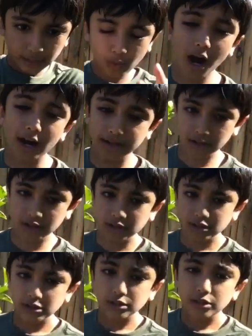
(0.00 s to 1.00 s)
the water
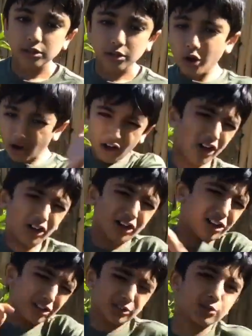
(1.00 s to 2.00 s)

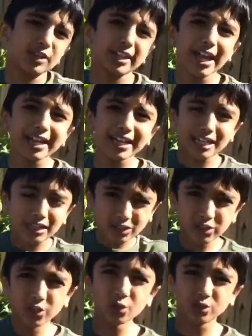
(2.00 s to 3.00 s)
all create
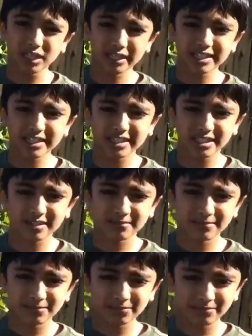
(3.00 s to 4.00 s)
glucose.
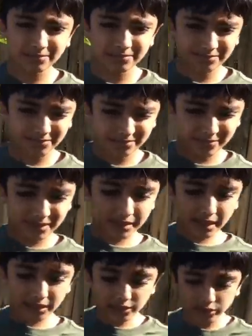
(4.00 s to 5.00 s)

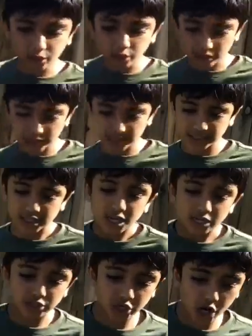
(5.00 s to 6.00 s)
Then the glucose
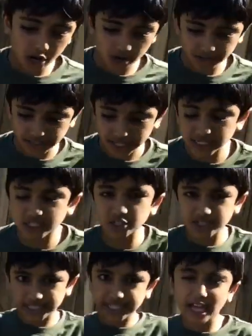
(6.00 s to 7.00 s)
turns
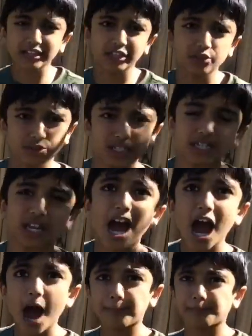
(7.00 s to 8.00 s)
into cellulose, a